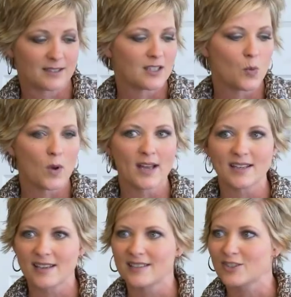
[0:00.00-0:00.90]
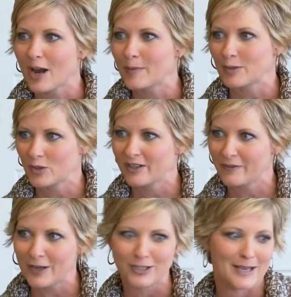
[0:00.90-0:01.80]
So what is scrapbook store at your
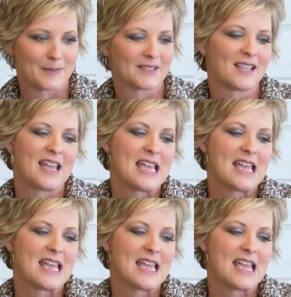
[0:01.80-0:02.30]
fingertips?